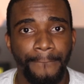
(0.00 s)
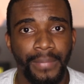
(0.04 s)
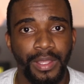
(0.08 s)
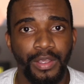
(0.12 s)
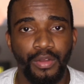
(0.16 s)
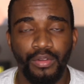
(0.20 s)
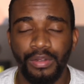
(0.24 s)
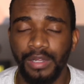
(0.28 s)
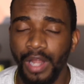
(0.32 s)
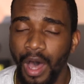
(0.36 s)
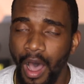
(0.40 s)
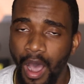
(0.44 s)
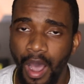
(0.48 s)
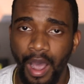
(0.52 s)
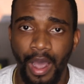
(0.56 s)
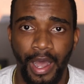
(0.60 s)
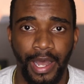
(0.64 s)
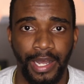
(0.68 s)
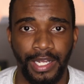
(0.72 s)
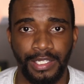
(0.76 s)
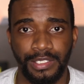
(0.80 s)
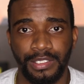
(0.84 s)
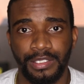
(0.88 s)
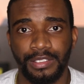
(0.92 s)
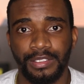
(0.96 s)
You
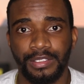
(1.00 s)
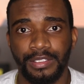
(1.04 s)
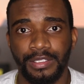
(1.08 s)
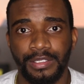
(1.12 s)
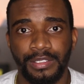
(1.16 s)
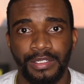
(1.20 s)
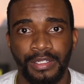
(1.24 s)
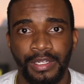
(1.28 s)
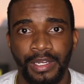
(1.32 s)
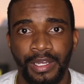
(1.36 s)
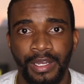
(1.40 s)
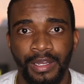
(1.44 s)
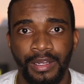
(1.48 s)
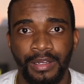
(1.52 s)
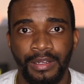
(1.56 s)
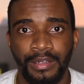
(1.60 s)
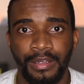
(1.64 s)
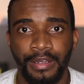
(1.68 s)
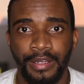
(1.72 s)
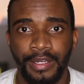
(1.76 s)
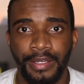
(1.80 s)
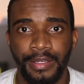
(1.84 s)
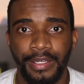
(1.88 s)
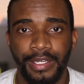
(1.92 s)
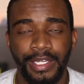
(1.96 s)
lost.
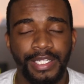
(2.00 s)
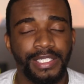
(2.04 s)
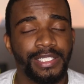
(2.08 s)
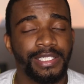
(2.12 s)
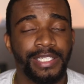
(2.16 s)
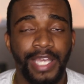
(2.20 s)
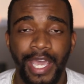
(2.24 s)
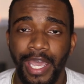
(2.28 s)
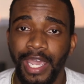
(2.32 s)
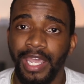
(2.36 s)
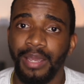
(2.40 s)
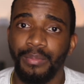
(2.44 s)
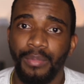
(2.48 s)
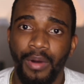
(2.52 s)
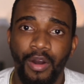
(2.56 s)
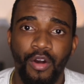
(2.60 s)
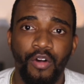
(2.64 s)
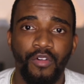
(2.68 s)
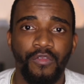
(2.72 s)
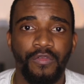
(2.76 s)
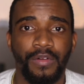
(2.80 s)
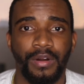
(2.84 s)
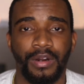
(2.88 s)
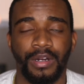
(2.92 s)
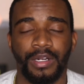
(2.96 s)
It's game
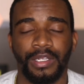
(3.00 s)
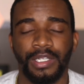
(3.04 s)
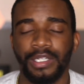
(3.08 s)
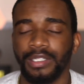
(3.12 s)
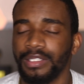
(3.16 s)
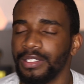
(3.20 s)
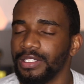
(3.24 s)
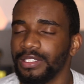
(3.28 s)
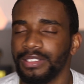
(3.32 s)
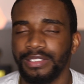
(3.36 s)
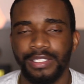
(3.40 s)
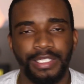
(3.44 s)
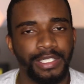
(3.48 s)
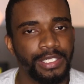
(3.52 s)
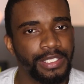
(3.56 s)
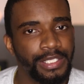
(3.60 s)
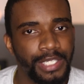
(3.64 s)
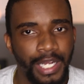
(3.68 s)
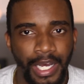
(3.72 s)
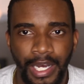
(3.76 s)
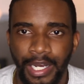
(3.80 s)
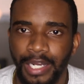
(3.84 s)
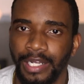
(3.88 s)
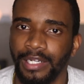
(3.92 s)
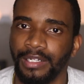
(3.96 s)
over. You're, you're, you're
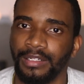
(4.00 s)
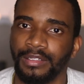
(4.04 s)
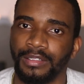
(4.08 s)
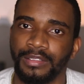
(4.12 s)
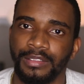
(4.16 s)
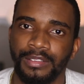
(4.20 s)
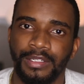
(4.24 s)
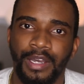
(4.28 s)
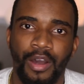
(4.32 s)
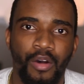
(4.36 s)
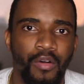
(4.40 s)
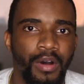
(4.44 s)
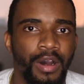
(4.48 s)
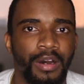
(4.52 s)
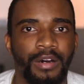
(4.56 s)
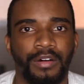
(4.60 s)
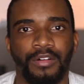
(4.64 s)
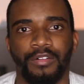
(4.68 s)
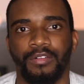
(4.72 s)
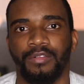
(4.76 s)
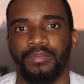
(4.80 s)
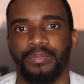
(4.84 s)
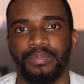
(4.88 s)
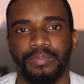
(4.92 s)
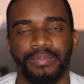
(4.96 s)
done. Go
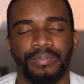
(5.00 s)
home.